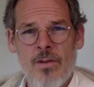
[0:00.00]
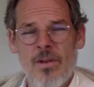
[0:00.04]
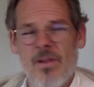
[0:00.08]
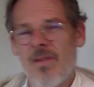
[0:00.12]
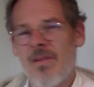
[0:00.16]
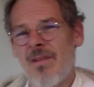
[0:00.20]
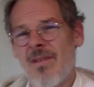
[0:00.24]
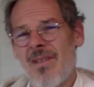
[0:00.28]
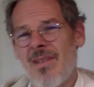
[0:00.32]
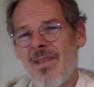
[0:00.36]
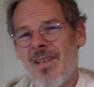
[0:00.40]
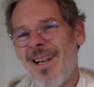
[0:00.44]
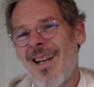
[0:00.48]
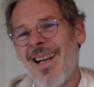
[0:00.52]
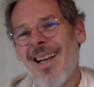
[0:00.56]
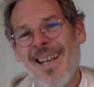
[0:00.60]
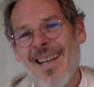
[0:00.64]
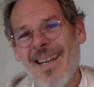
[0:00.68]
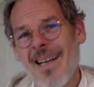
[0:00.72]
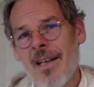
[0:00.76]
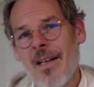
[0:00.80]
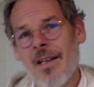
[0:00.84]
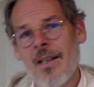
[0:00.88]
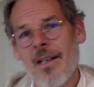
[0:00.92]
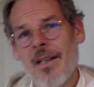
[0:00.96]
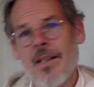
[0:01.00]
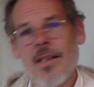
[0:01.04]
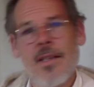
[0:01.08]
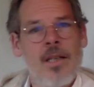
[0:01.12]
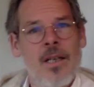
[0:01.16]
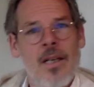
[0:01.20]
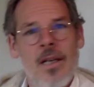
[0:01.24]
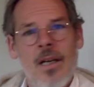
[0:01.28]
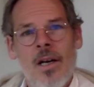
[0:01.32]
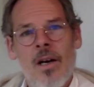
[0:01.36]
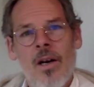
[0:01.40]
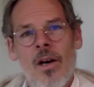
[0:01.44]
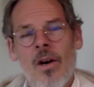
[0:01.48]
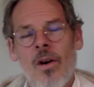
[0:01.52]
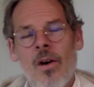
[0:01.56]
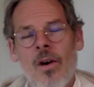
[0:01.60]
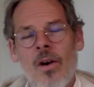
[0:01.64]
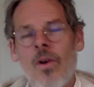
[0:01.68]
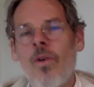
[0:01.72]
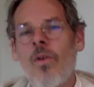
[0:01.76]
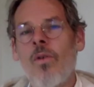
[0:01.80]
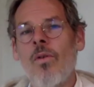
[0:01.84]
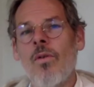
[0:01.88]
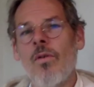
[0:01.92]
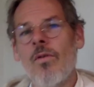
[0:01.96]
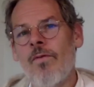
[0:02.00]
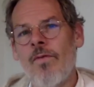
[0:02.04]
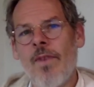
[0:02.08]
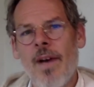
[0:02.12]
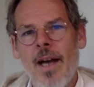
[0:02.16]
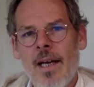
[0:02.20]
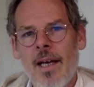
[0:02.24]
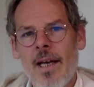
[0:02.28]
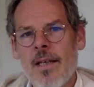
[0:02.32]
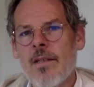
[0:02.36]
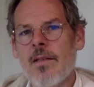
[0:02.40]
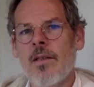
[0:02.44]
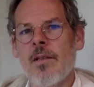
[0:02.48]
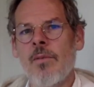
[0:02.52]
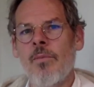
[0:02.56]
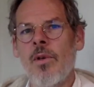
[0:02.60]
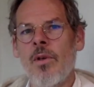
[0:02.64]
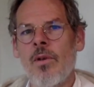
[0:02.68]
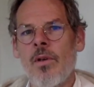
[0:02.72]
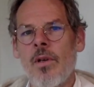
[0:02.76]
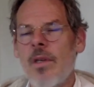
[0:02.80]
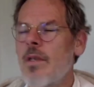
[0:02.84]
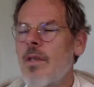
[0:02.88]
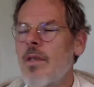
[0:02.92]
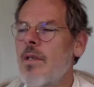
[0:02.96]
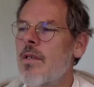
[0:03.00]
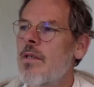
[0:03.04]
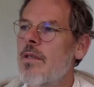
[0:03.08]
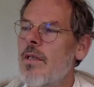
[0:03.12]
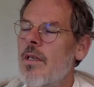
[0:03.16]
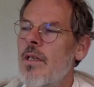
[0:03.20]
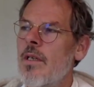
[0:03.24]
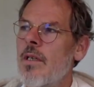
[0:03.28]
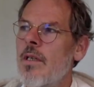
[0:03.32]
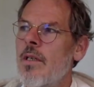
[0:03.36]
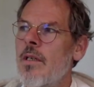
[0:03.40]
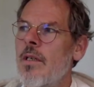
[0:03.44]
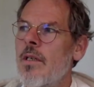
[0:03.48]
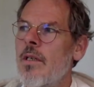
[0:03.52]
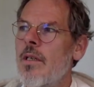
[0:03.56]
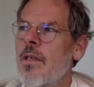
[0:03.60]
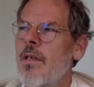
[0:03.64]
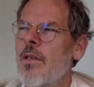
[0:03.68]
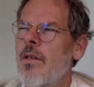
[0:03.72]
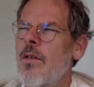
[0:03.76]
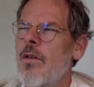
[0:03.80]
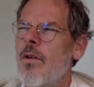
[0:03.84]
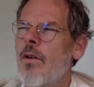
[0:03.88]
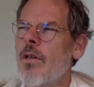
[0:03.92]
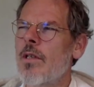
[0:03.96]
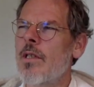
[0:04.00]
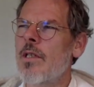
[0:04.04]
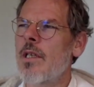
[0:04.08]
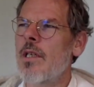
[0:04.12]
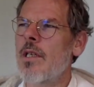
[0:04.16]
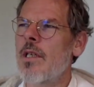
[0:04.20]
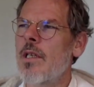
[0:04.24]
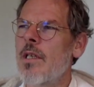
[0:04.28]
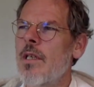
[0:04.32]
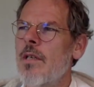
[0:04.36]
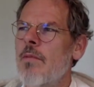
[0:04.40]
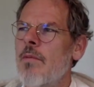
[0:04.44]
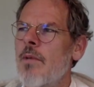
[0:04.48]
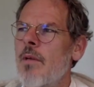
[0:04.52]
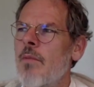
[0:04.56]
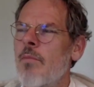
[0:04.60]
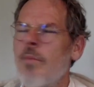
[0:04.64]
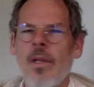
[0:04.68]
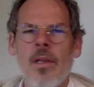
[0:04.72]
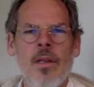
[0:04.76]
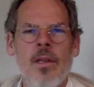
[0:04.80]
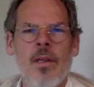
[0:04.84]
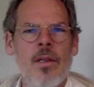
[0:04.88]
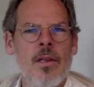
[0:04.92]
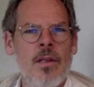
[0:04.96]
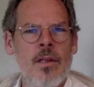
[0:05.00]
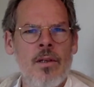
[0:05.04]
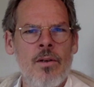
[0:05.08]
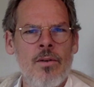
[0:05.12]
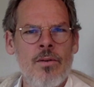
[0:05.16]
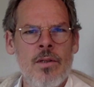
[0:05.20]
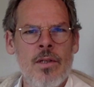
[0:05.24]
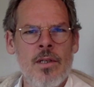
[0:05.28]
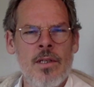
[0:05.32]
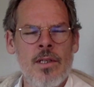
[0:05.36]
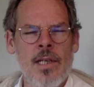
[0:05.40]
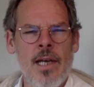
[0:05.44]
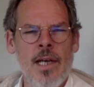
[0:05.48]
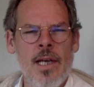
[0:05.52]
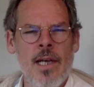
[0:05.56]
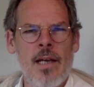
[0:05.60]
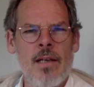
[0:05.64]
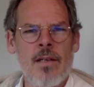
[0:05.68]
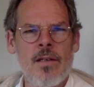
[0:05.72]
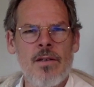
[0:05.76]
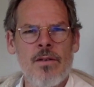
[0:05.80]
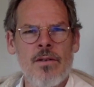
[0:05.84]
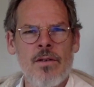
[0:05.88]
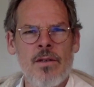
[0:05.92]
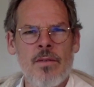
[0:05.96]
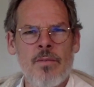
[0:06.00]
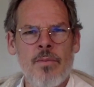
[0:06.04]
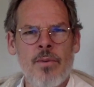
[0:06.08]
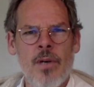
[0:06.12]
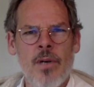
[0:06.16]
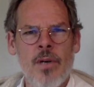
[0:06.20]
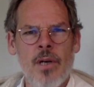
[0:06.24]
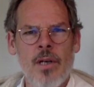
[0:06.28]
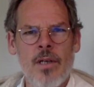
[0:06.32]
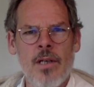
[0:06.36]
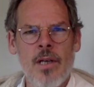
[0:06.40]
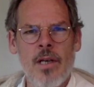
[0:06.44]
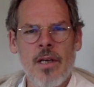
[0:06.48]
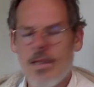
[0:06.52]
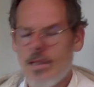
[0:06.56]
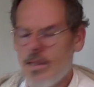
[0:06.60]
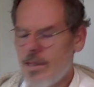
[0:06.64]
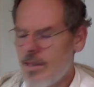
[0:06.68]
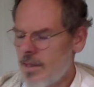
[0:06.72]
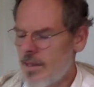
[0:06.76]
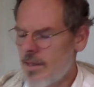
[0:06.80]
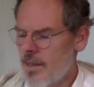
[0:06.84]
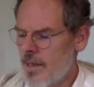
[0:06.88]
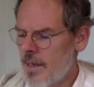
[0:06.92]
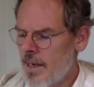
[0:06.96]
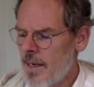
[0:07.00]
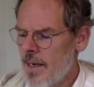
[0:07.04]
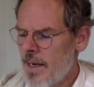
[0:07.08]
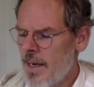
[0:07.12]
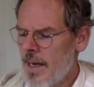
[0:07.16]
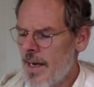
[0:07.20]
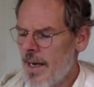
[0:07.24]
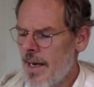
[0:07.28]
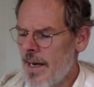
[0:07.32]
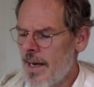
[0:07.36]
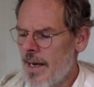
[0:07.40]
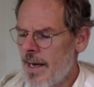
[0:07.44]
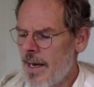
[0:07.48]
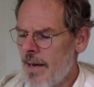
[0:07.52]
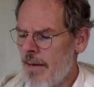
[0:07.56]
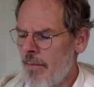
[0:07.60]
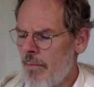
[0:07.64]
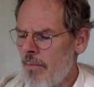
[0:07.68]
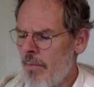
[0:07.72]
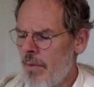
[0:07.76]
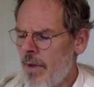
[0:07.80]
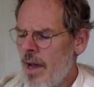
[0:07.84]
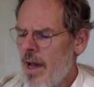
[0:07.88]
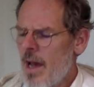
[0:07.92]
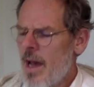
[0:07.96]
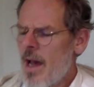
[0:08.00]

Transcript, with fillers: just cleared whole vast communities in, in New York City and, and built those disastrous projects. Um,